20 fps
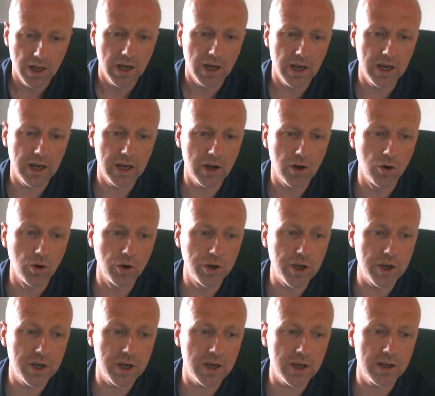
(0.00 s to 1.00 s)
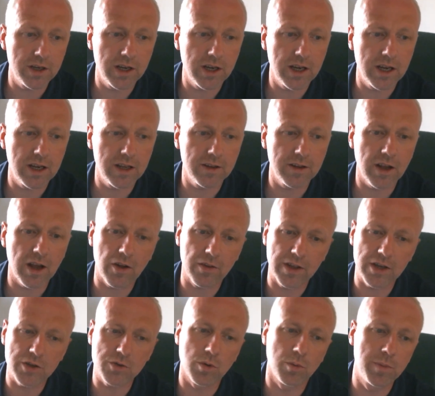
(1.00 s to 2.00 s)
or you can.
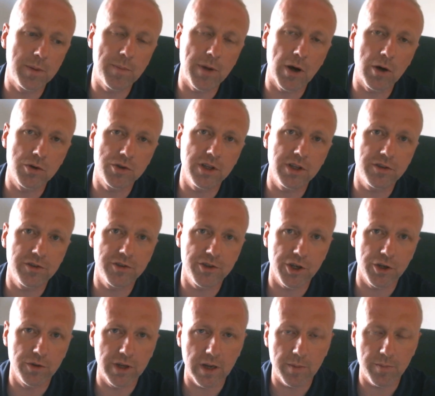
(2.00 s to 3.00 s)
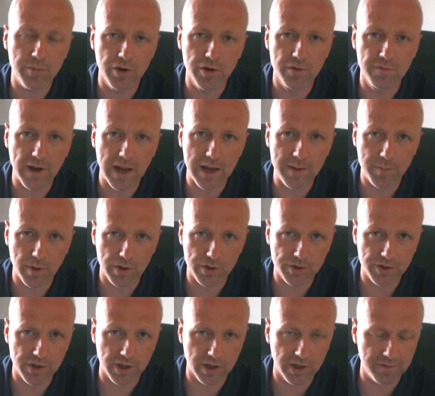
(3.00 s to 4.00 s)
This will be posted to the Approved
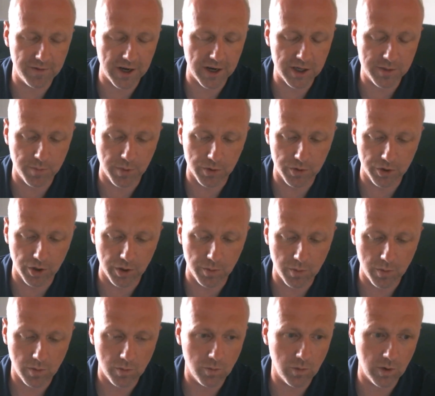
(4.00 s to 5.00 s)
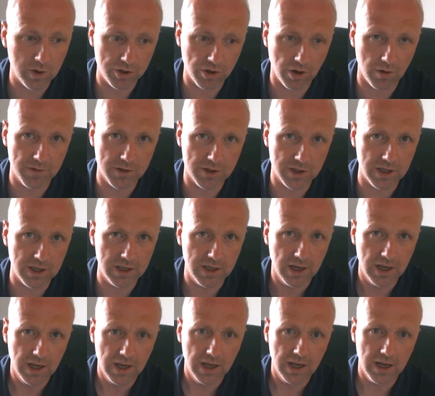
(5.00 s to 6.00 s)
Vapors Facebook group, which obviously
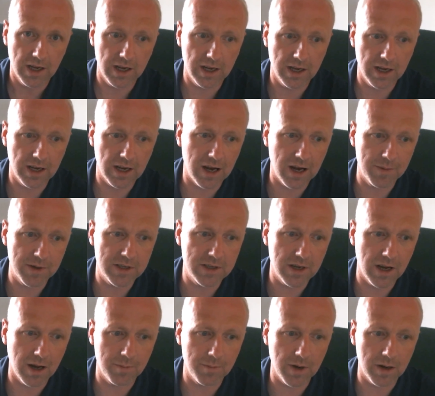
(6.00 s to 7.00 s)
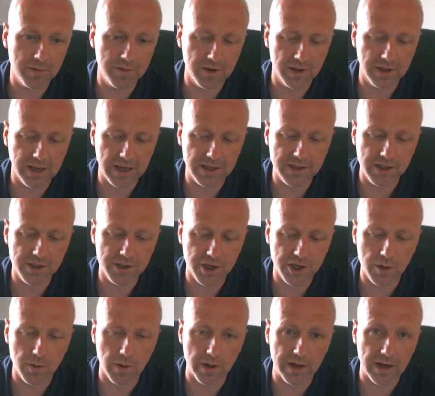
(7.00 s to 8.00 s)
I'm affiliated
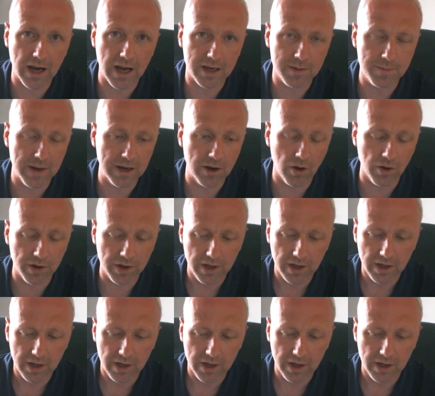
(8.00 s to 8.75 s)
to and admin on.